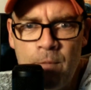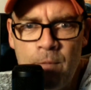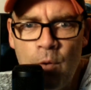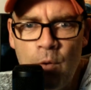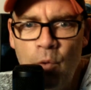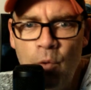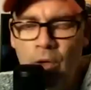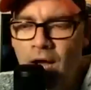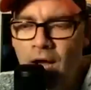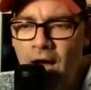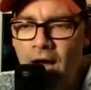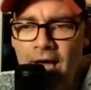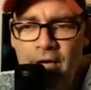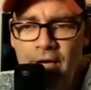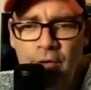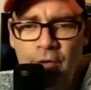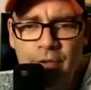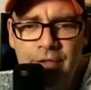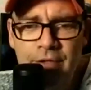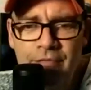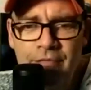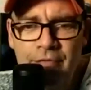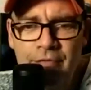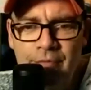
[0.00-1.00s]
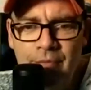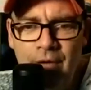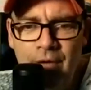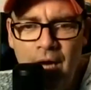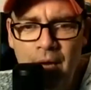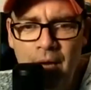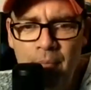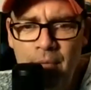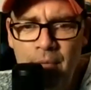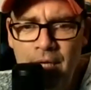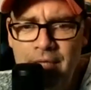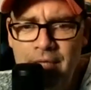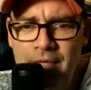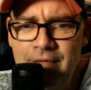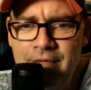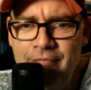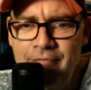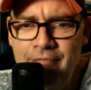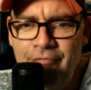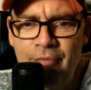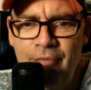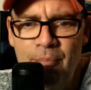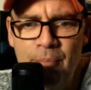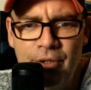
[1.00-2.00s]
Well, okay. I don't even I'm not even
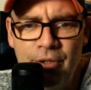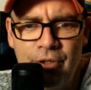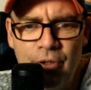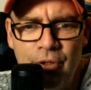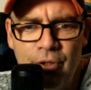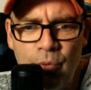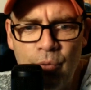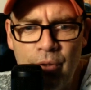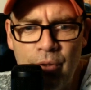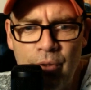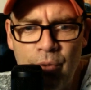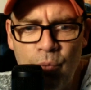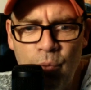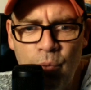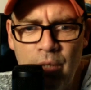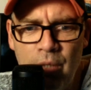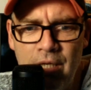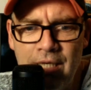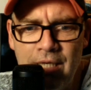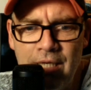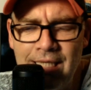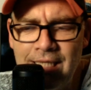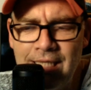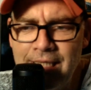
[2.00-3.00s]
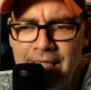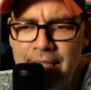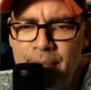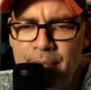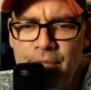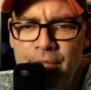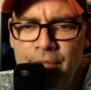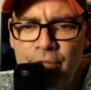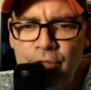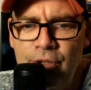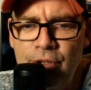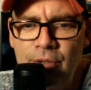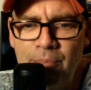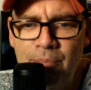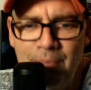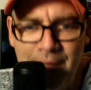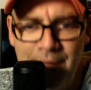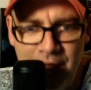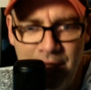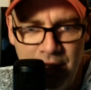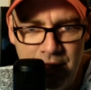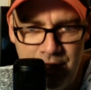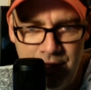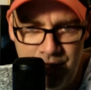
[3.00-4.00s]
familiar with what liminal
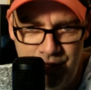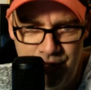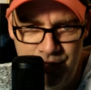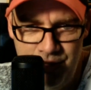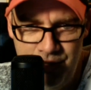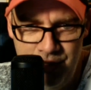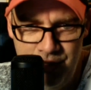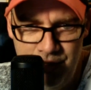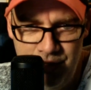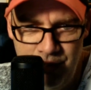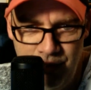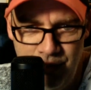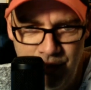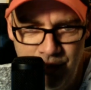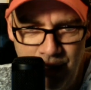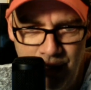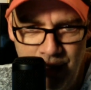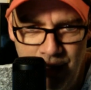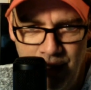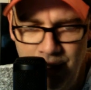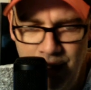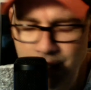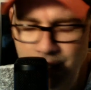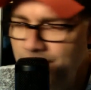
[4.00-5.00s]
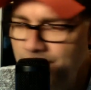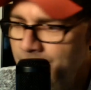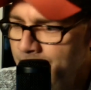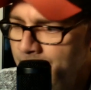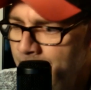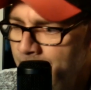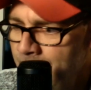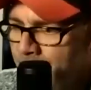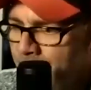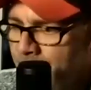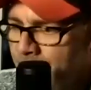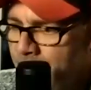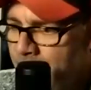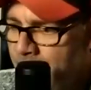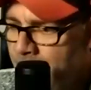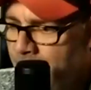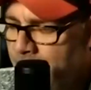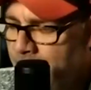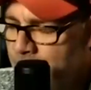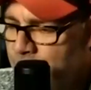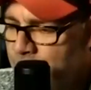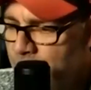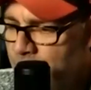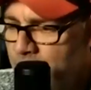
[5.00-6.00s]
means. Mm-hmm. Okay.
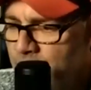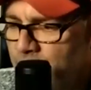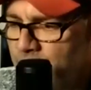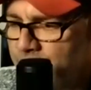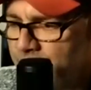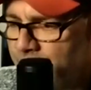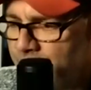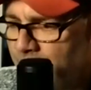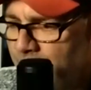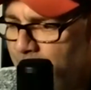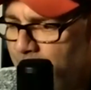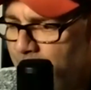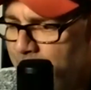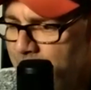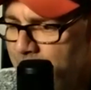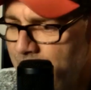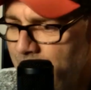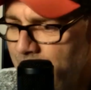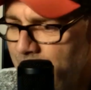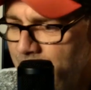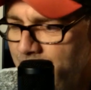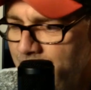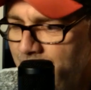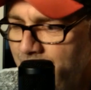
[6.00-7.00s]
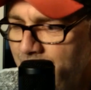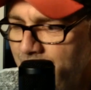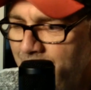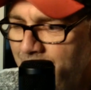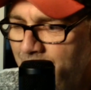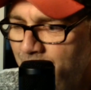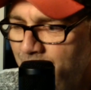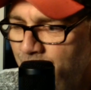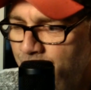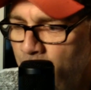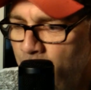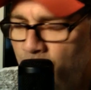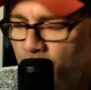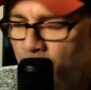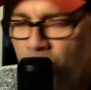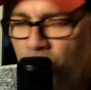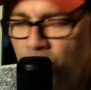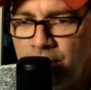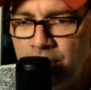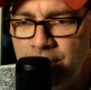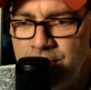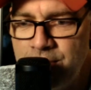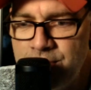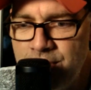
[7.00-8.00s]
So I looked it up, and it, it, from all I
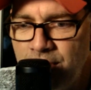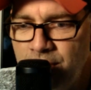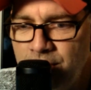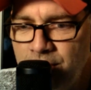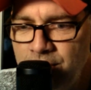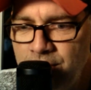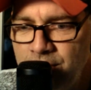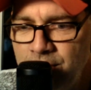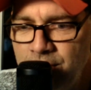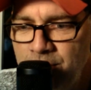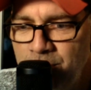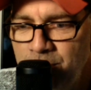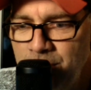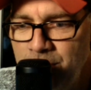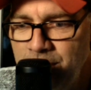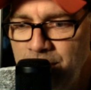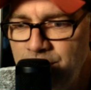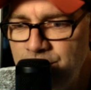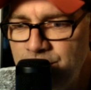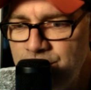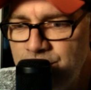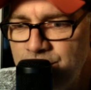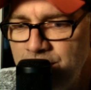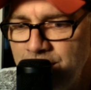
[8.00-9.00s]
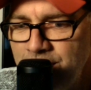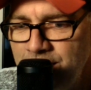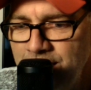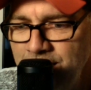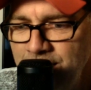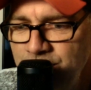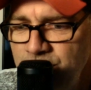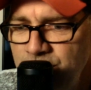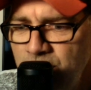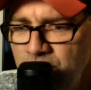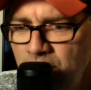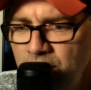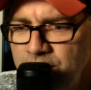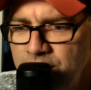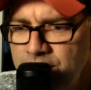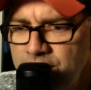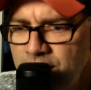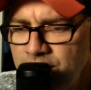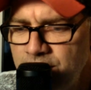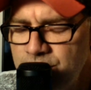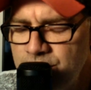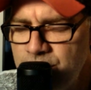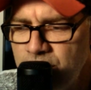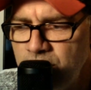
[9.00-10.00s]
can tell, it means in his
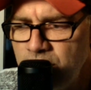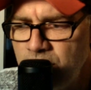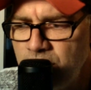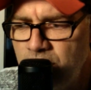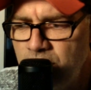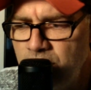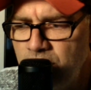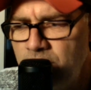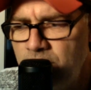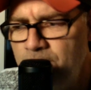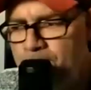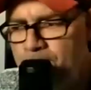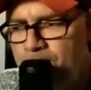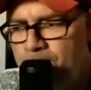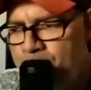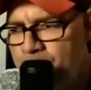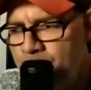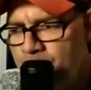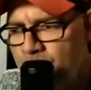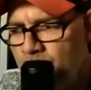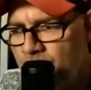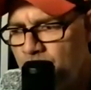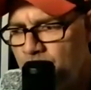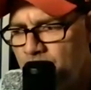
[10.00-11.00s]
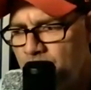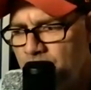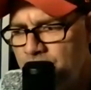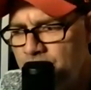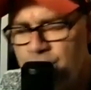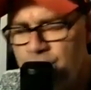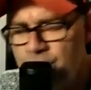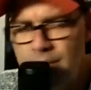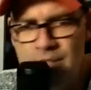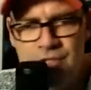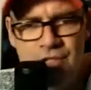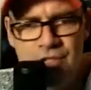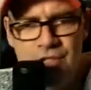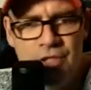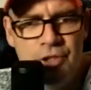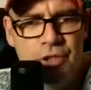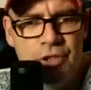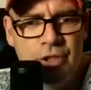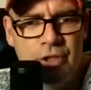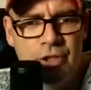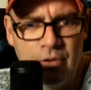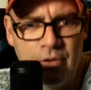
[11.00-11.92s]
context, um, transition.